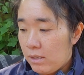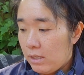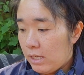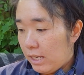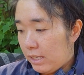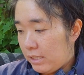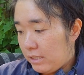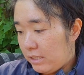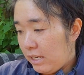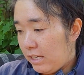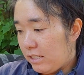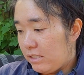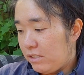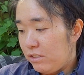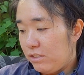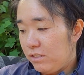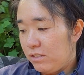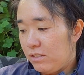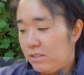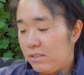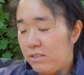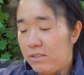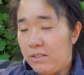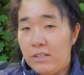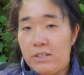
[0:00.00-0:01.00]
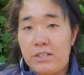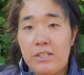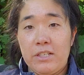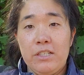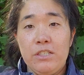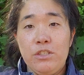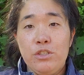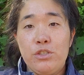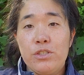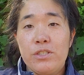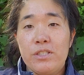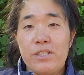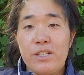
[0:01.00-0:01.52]
And that's like an
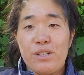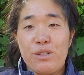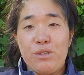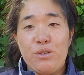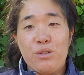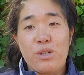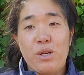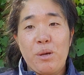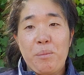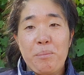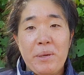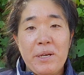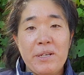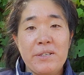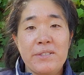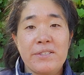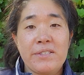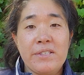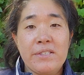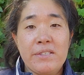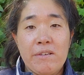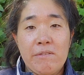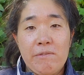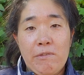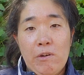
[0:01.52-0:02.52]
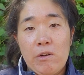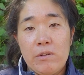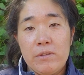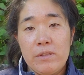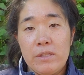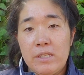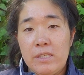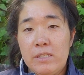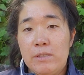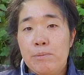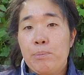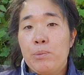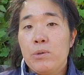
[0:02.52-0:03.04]
interesting little comparison of
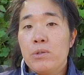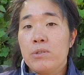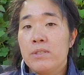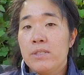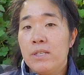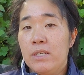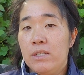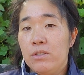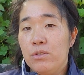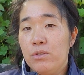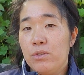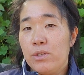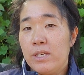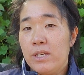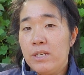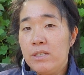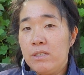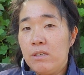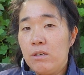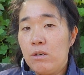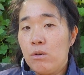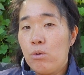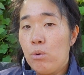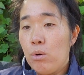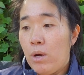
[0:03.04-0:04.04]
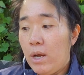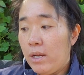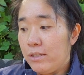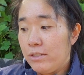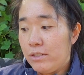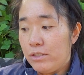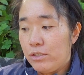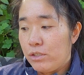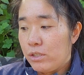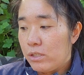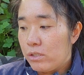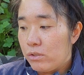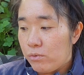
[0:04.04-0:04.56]
these books that you can acquire
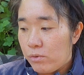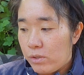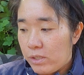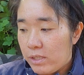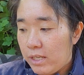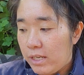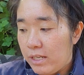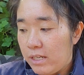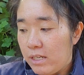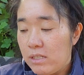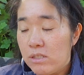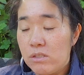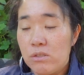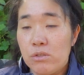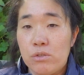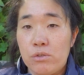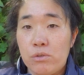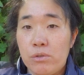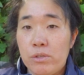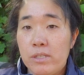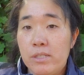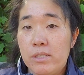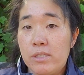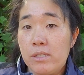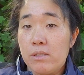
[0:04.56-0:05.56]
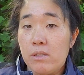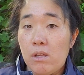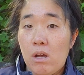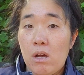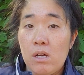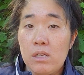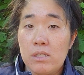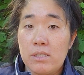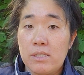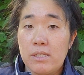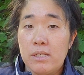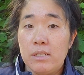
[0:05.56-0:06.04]
just relating to trees and laws.